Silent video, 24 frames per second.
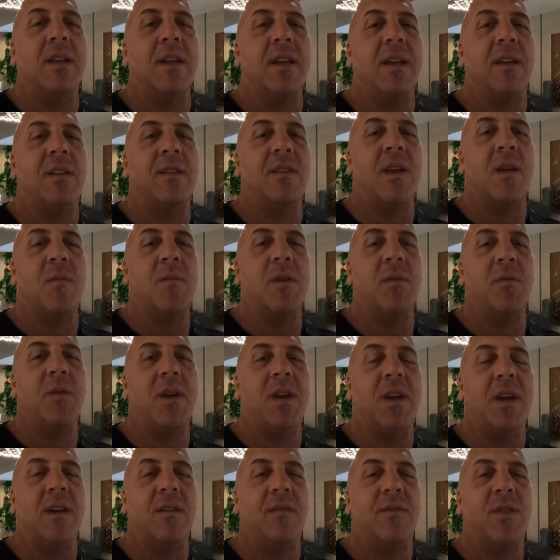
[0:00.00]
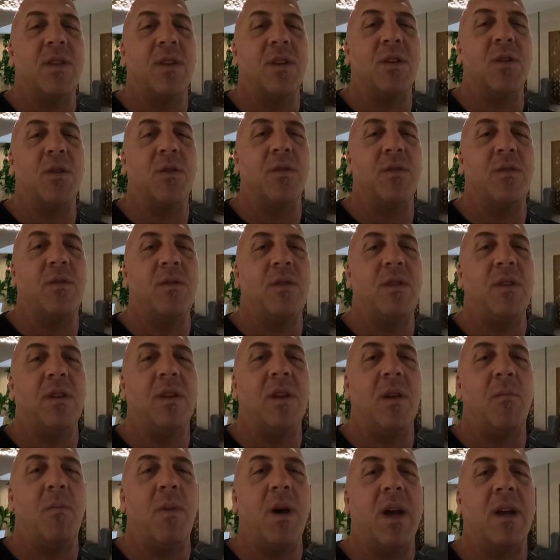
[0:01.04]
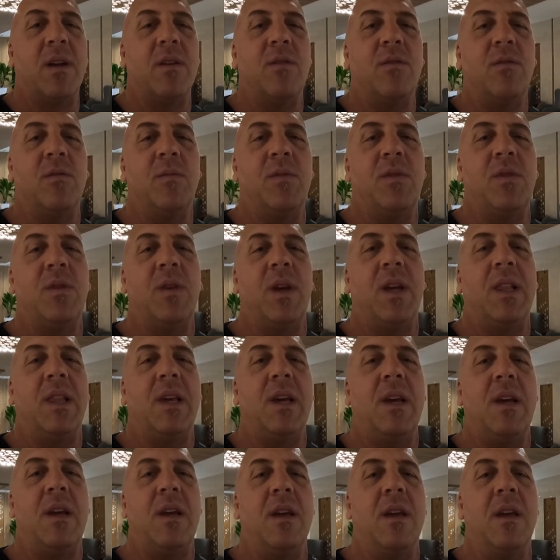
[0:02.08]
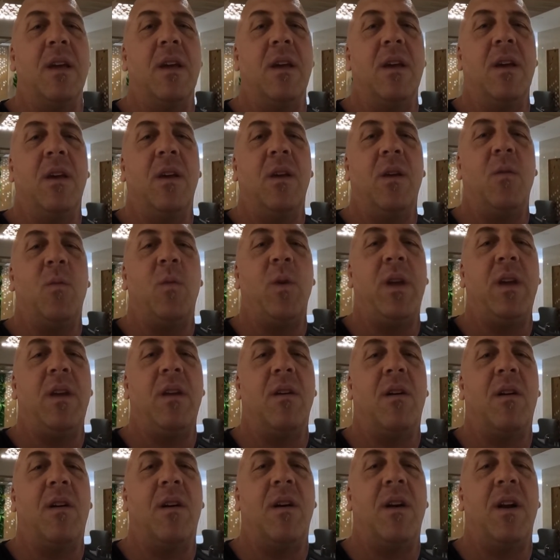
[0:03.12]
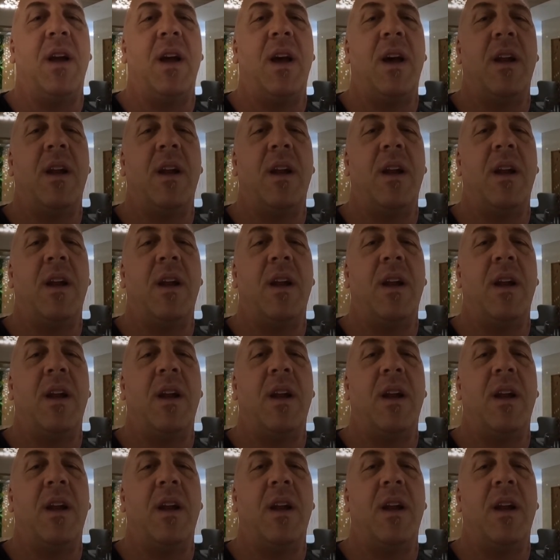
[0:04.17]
excitement we have to go through to get back home to LA. We are